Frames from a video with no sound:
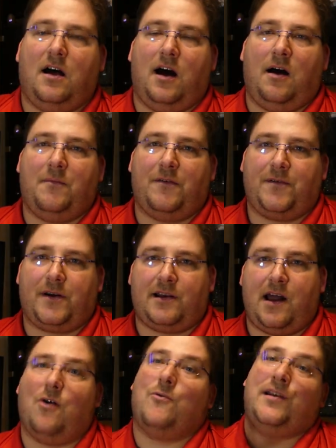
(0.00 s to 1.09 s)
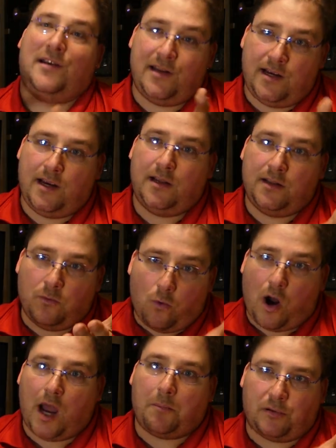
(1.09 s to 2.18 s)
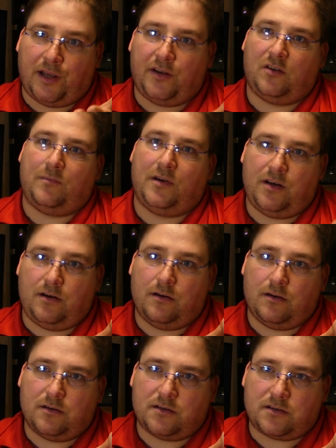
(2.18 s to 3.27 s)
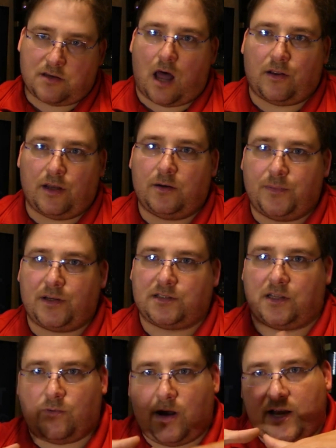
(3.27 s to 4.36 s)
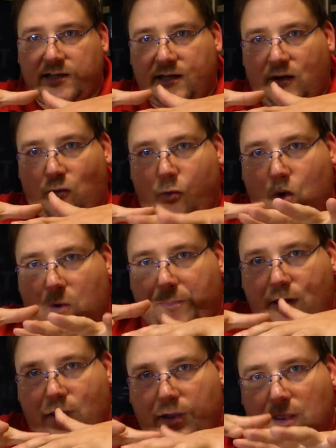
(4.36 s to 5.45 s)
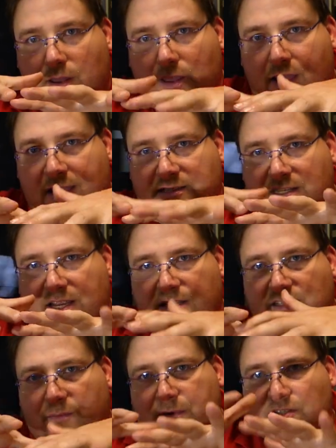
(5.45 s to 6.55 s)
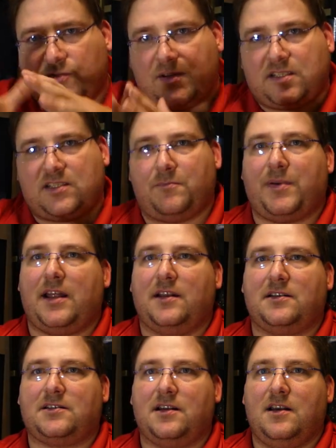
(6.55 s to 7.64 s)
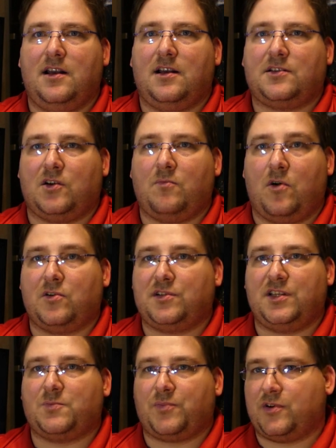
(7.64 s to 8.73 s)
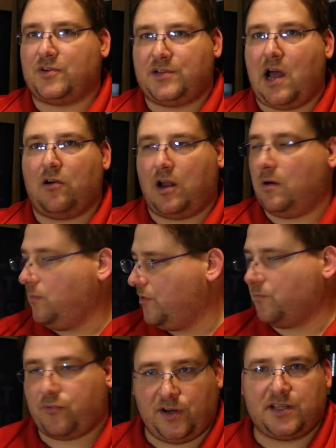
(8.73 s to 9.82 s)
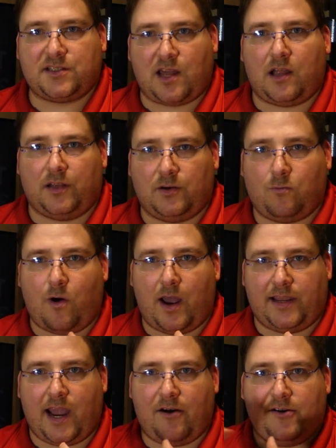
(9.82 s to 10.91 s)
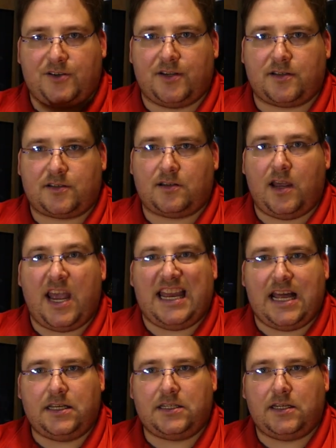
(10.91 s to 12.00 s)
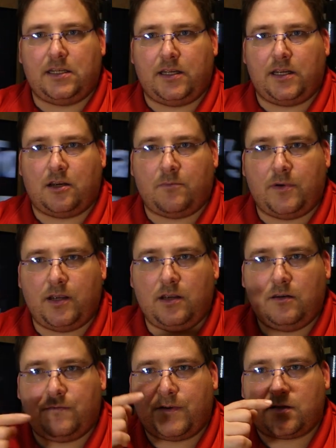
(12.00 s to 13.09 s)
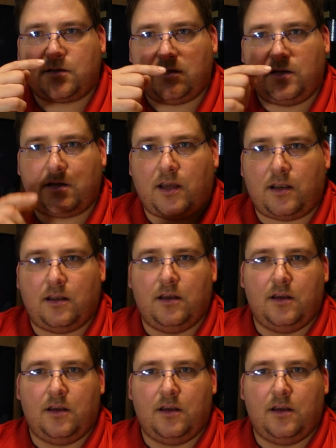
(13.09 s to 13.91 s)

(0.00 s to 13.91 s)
Um, they figured out we need the Y plate to be solid because otherwise it'll warp as it heats up and twists and bends. So most of these printers now come with pretty solid Y carriages. Anet, you hear me? Fix the E10.